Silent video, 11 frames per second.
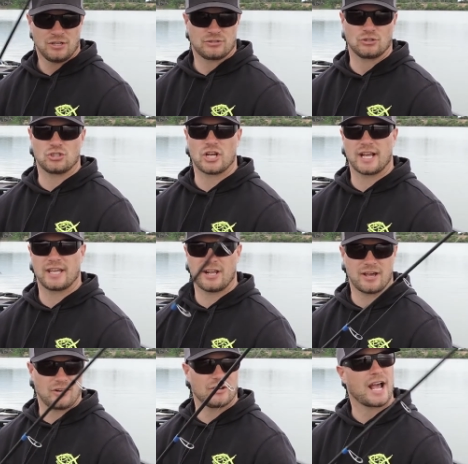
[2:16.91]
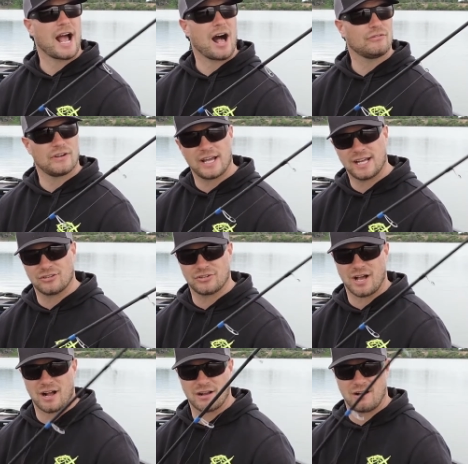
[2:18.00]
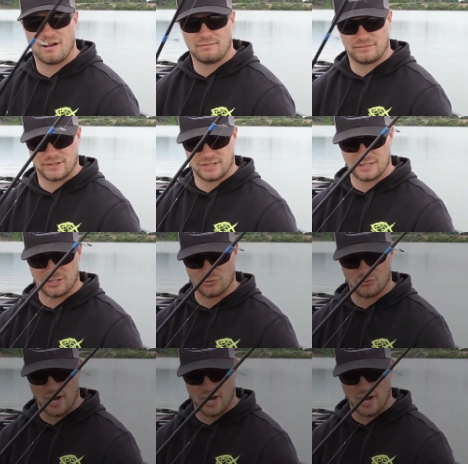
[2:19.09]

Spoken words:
So check it out on alphaangler.com. This is the